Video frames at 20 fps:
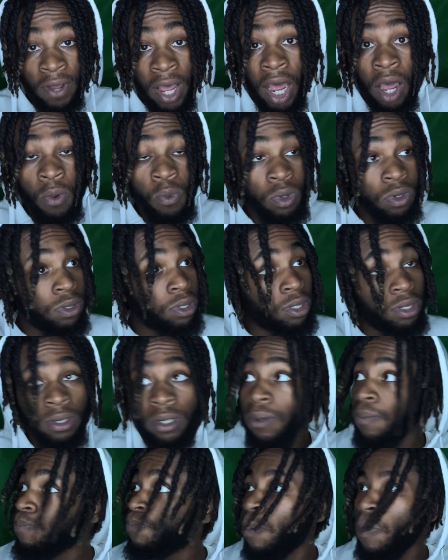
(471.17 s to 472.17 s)
I would,
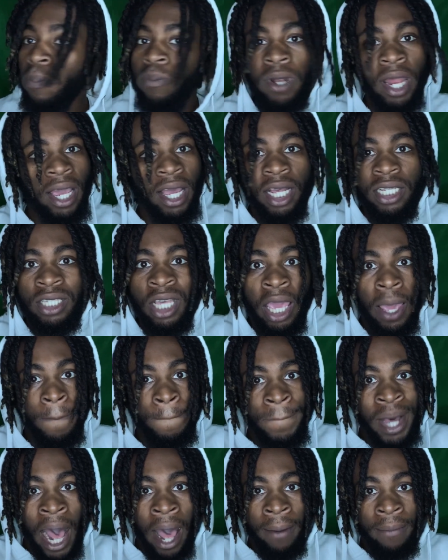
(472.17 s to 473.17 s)
like I said,
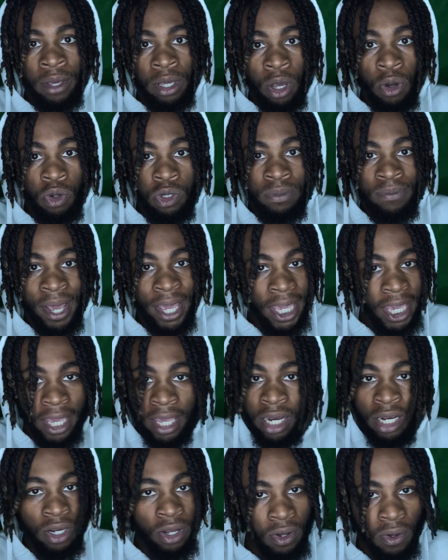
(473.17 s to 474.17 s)
pop goes my
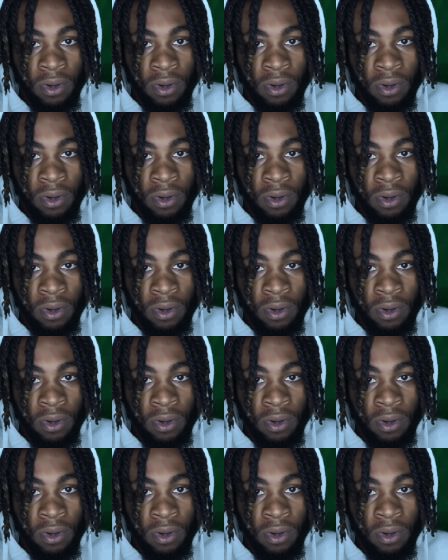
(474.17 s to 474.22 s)
head though.